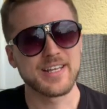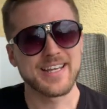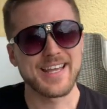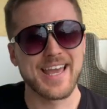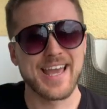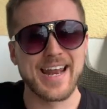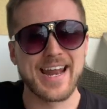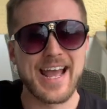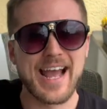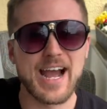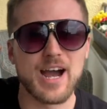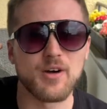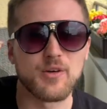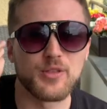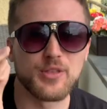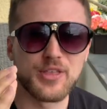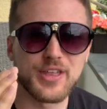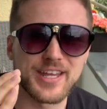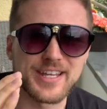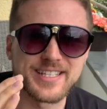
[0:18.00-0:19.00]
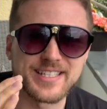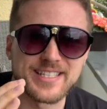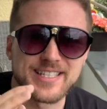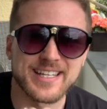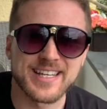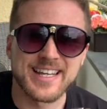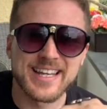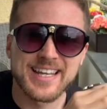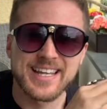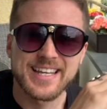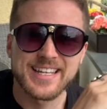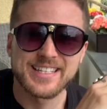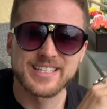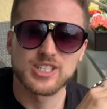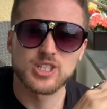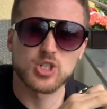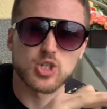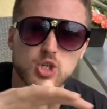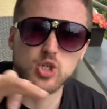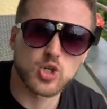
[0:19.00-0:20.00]
And how this
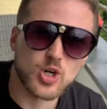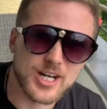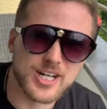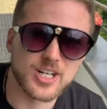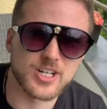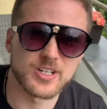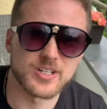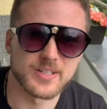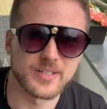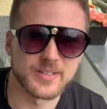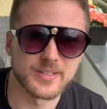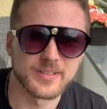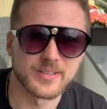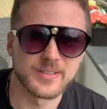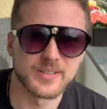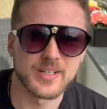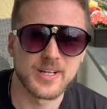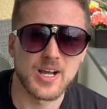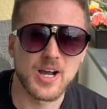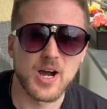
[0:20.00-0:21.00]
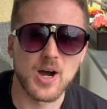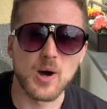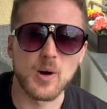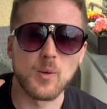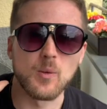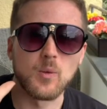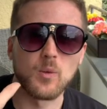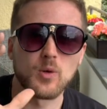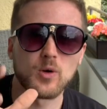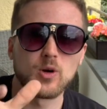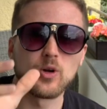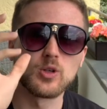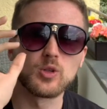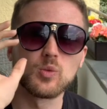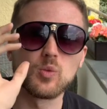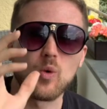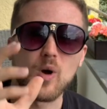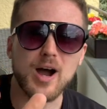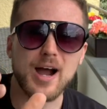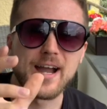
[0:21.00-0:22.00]
has triggered a
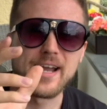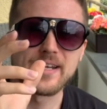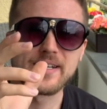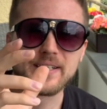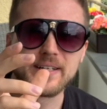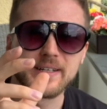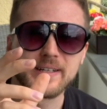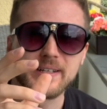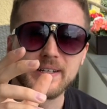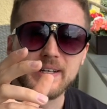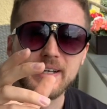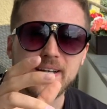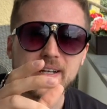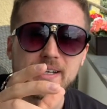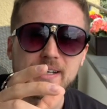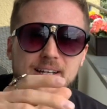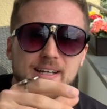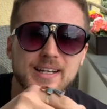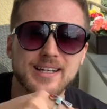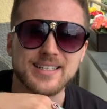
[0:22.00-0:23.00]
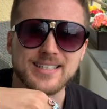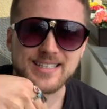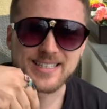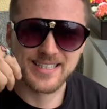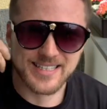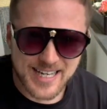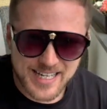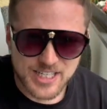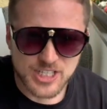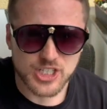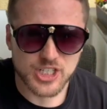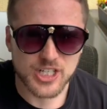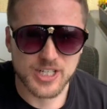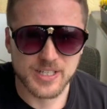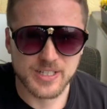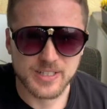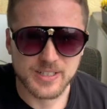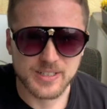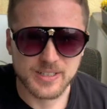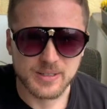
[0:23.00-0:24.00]
worldwide
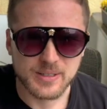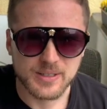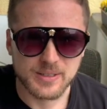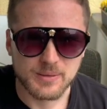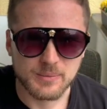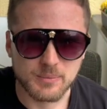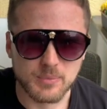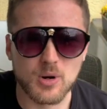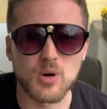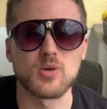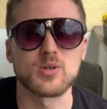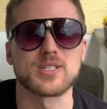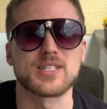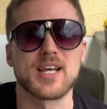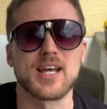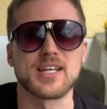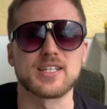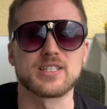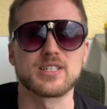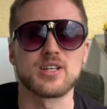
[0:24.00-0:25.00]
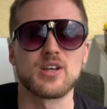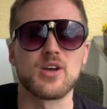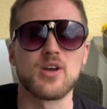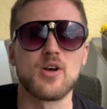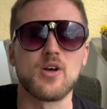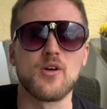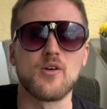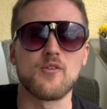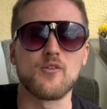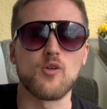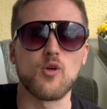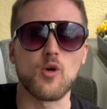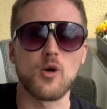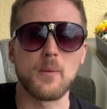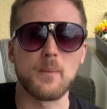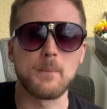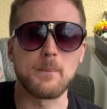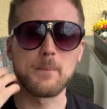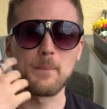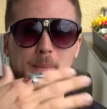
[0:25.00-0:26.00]
ascension process
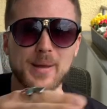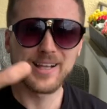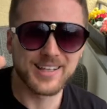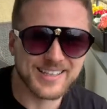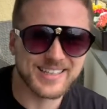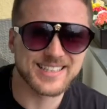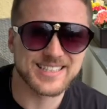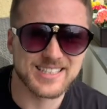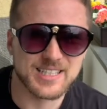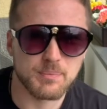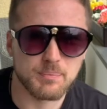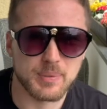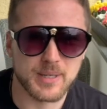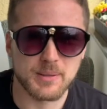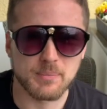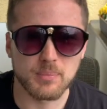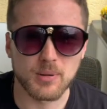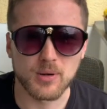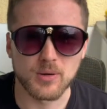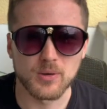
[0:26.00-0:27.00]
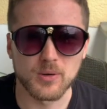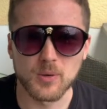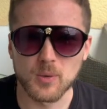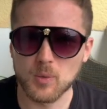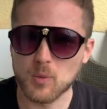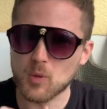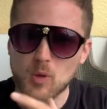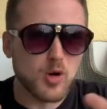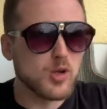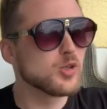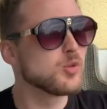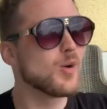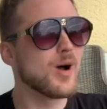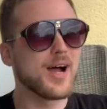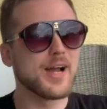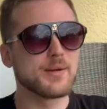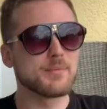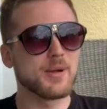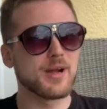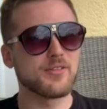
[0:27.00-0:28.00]
for millions of people
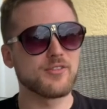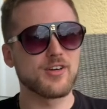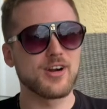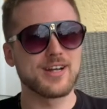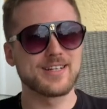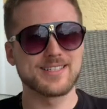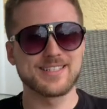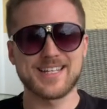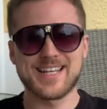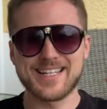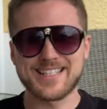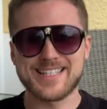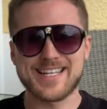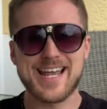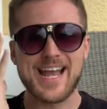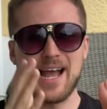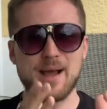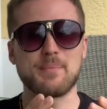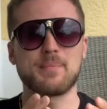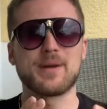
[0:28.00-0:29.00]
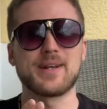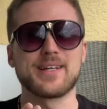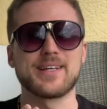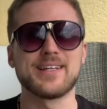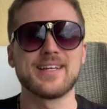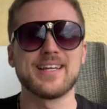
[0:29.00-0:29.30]
worldwide, my friends. It's happening.